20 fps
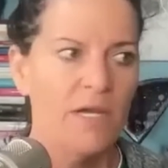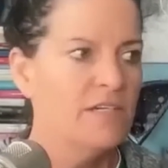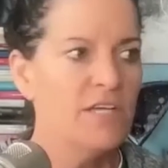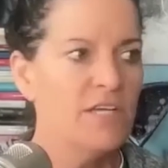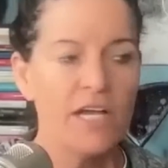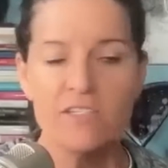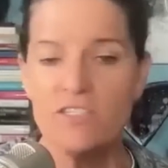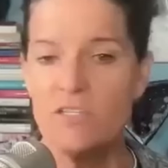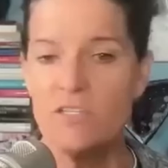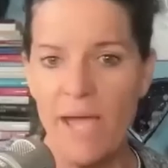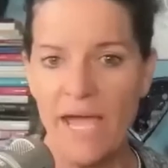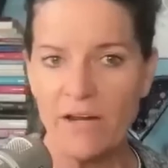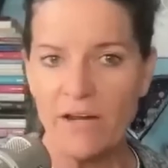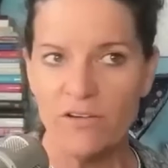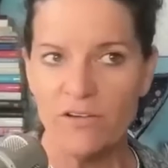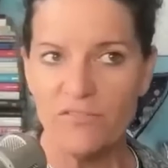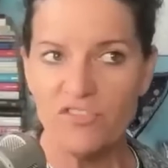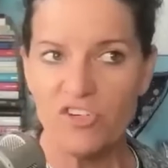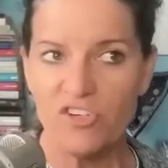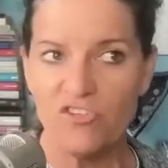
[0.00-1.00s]
Doesn't
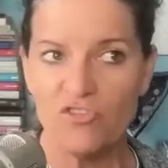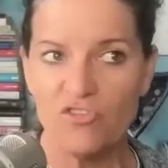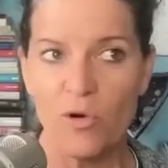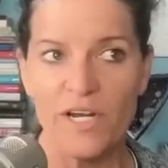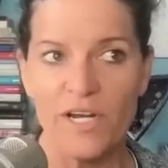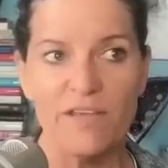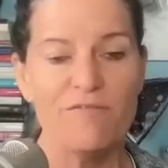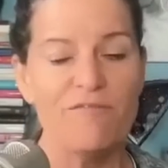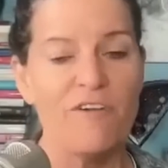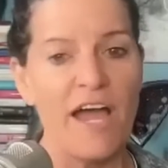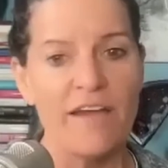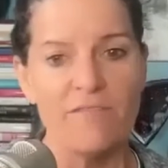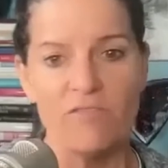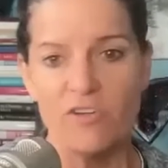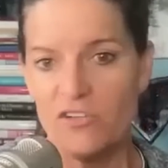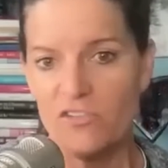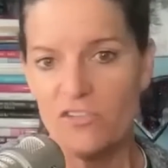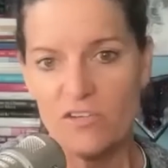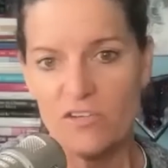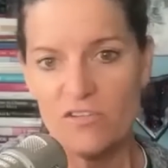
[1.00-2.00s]
matter if she's 25
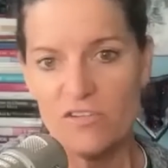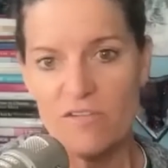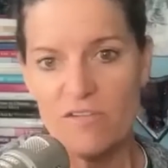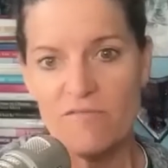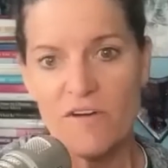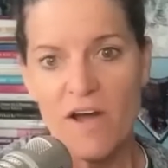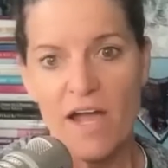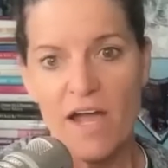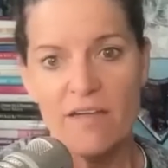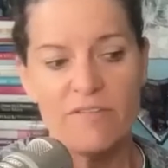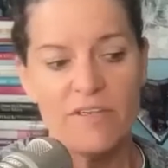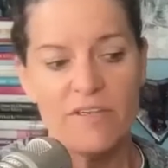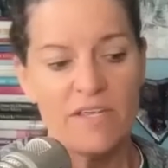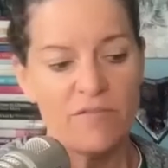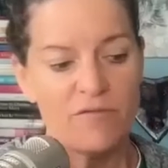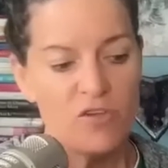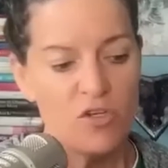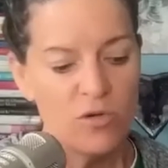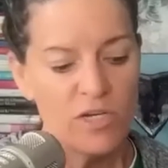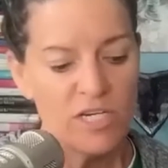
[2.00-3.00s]
or 65.
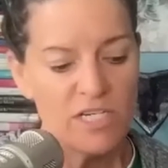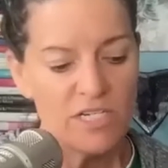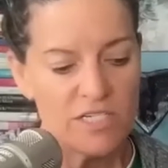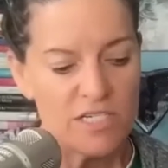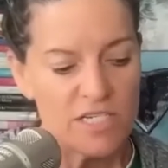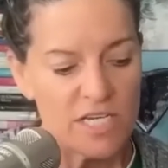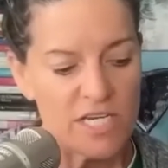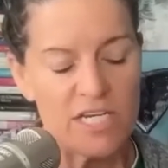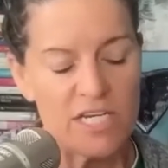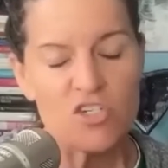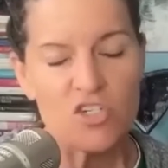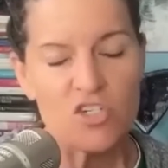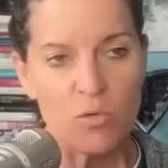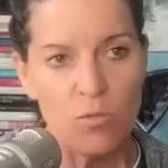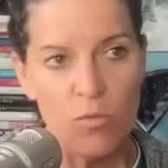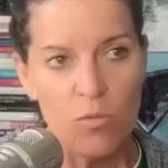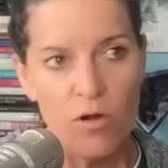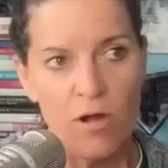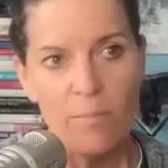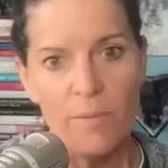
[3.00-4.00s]
If you can teach a
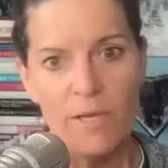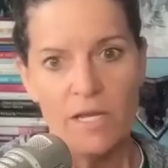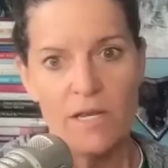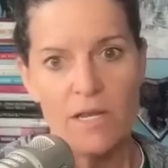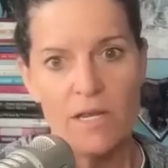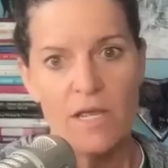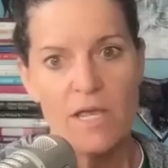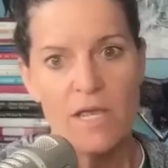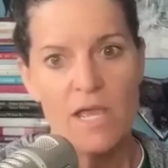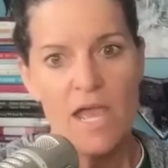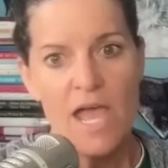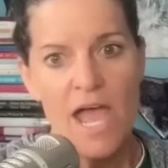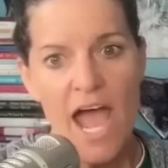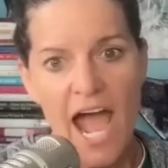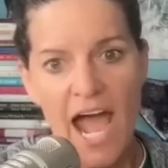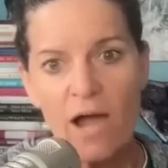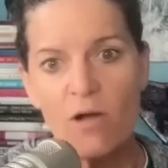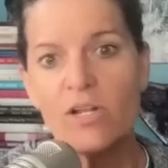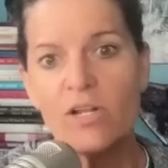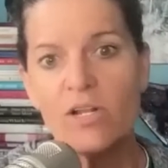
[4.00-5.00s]
woman
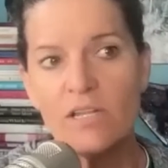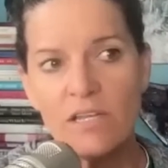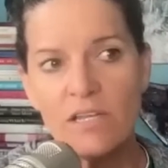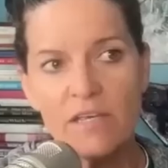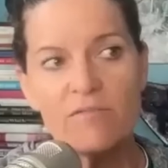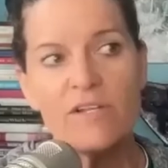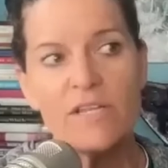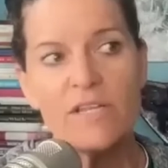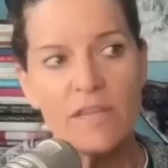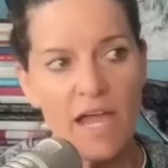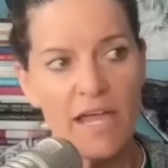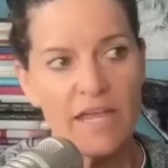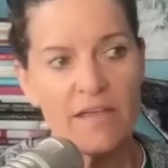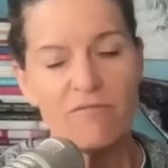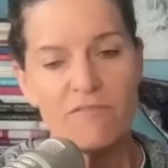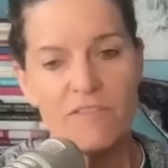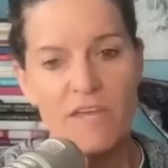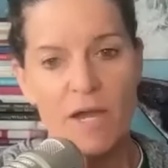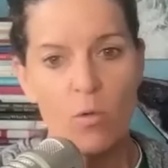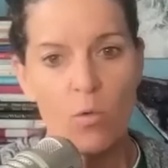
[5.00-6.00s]
how to live a
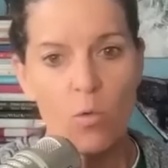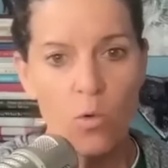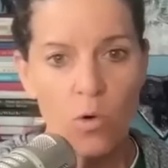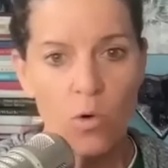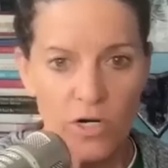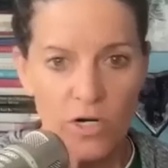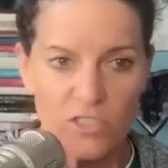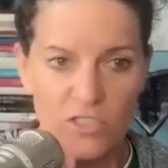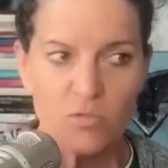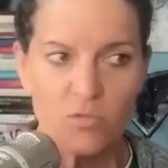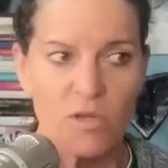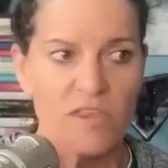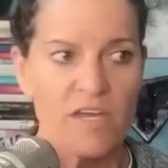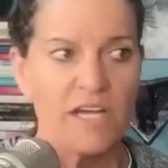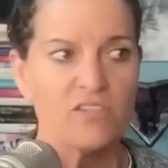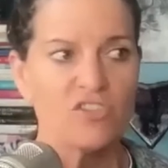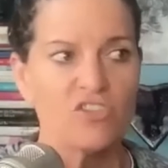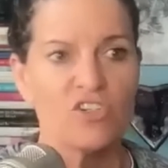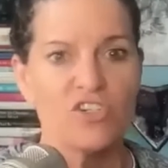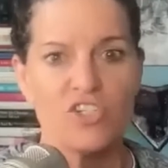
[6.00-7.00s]
life that works with
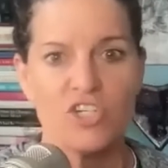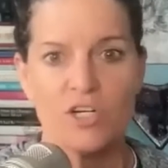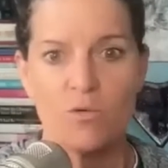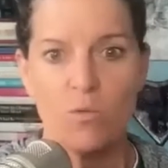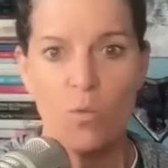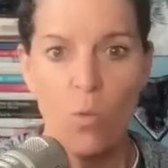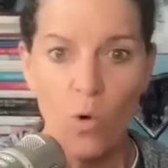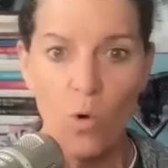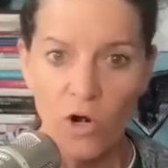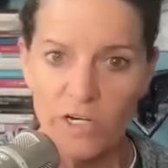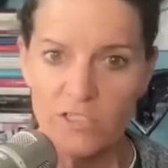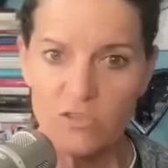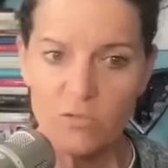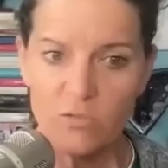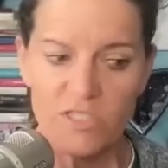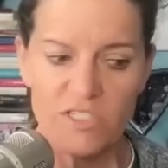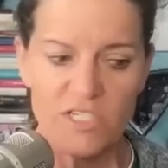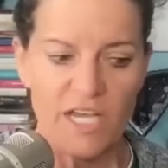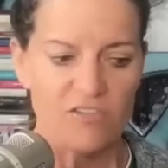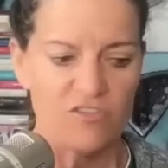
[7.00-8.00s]
estrogen, works
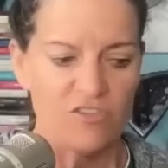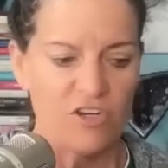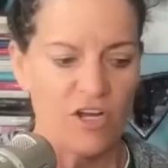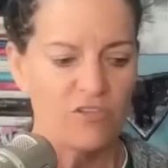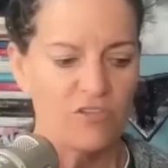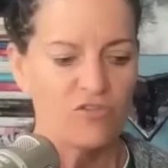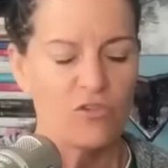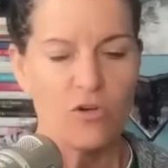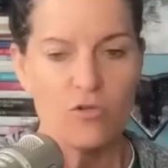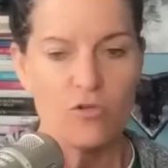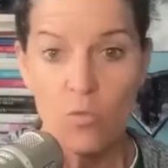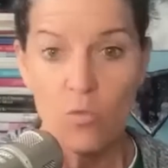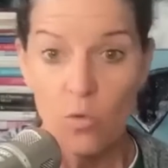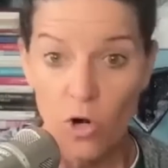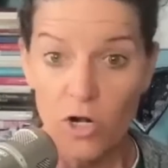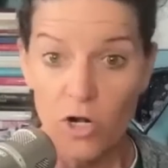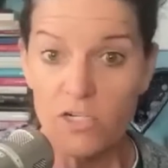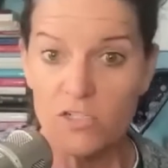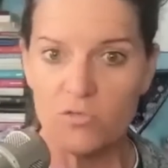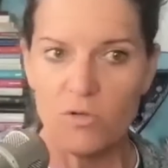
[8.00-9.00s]
with testosterone,
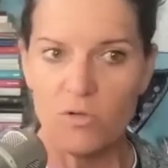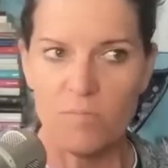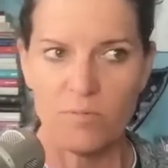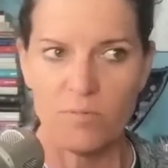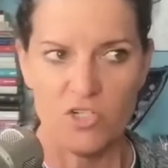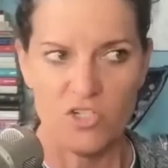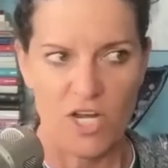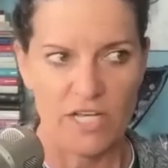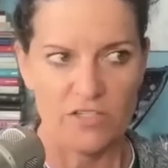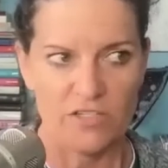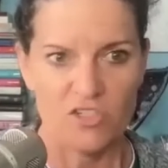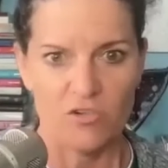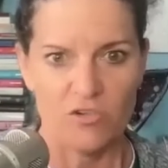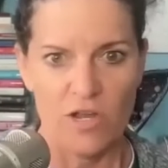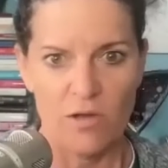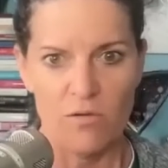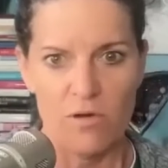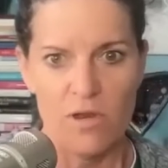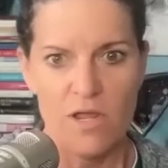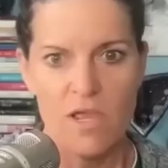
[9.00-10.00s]
works with
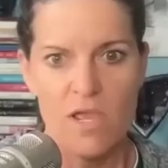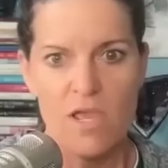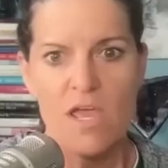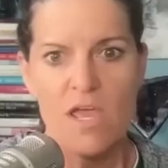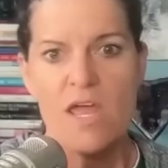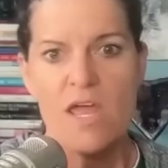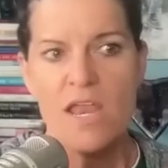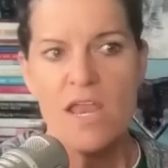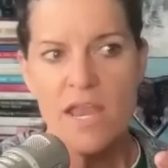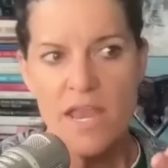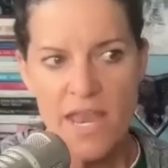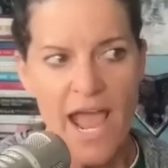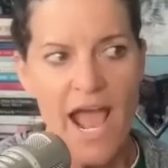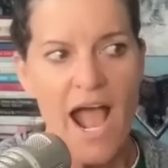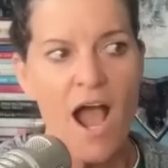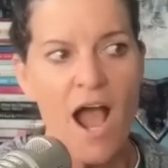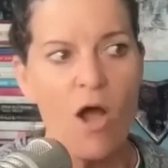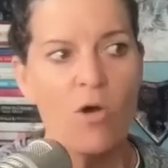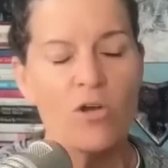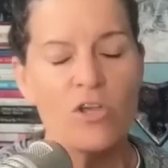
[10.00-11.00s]
progesterone,
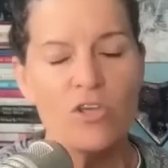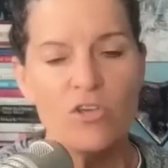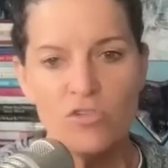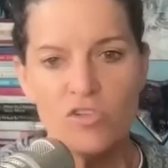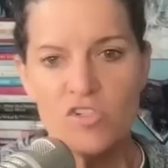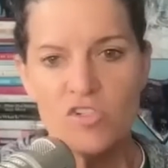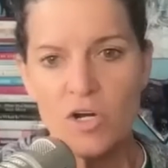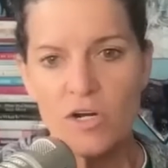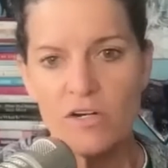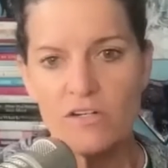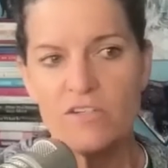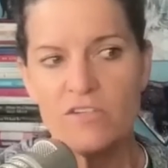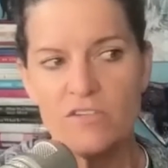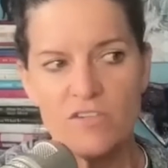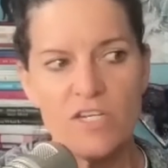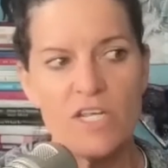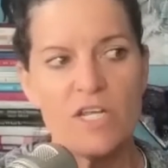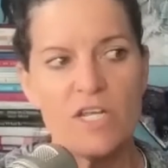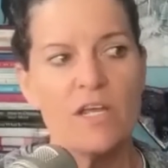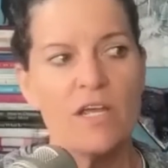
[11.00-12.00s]
now you start to
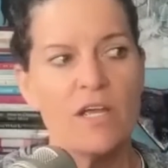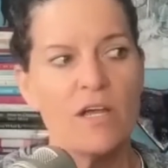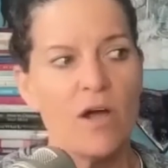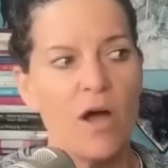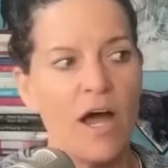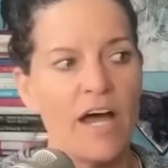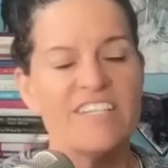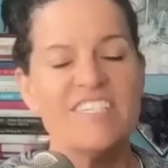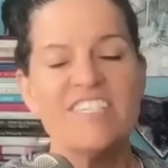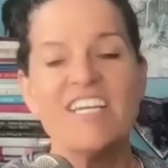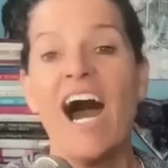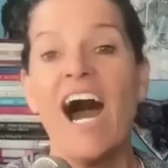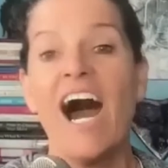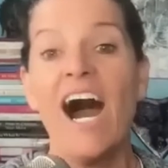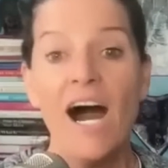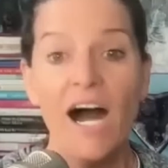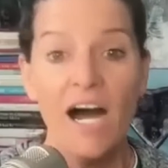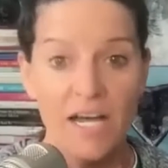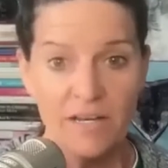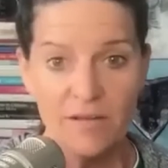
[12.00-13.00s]
see a
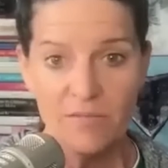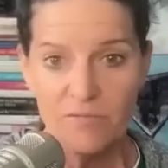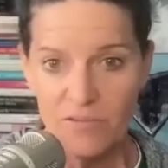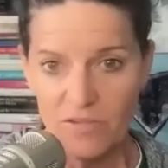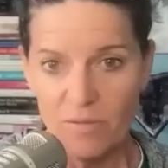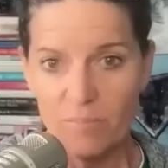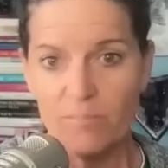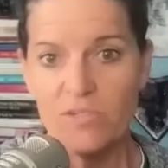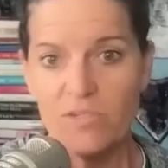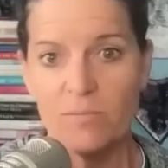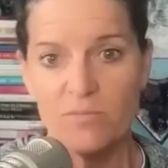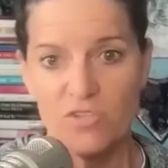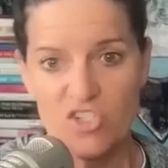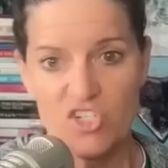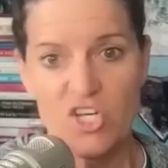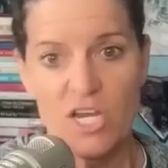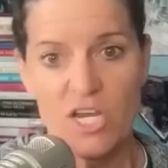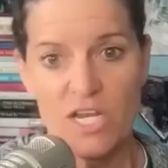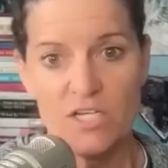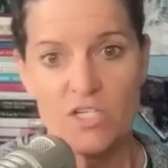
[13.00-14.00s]
ton of symptoms
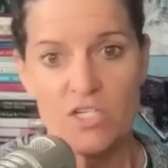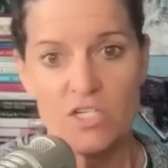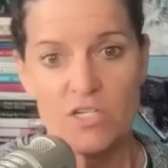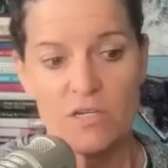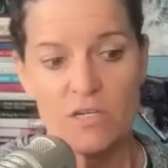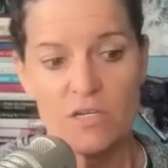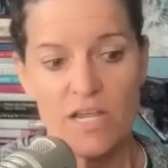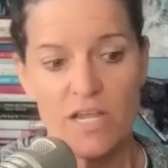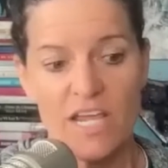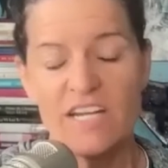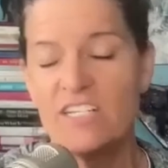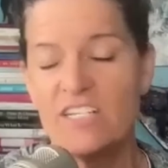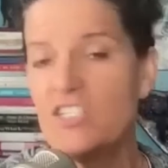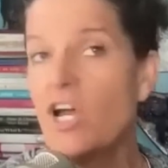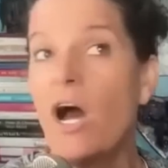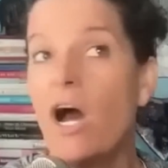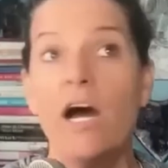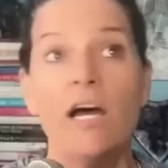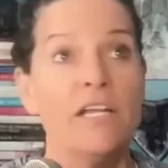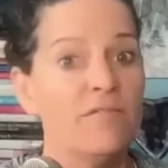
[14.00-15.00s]
change and a
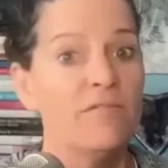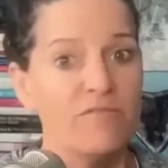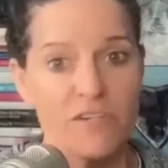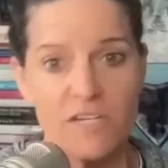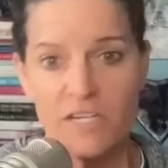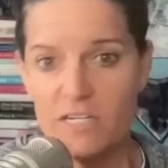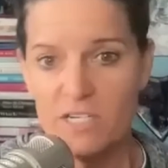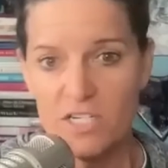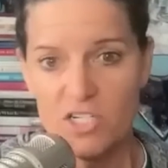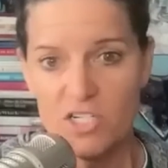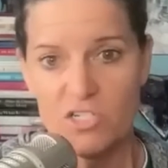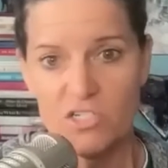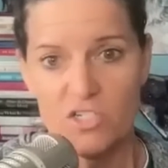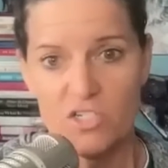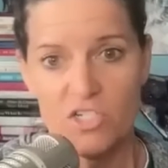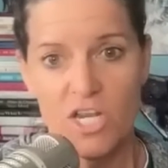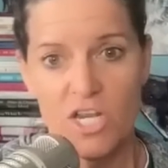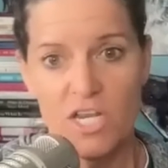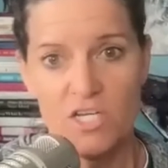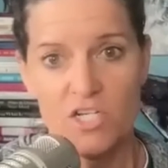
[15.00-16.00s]
ton of
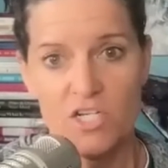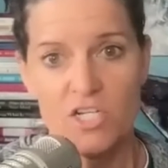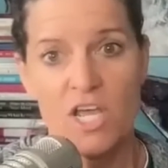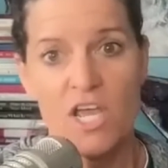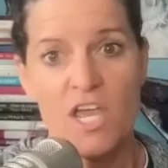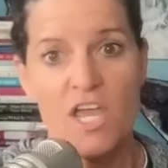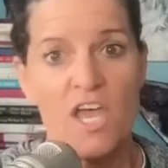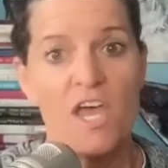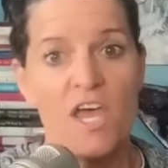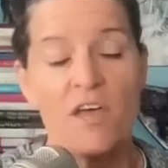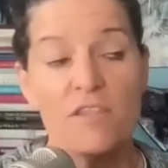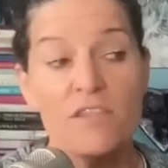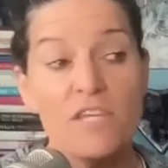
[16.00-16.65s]
conditions change.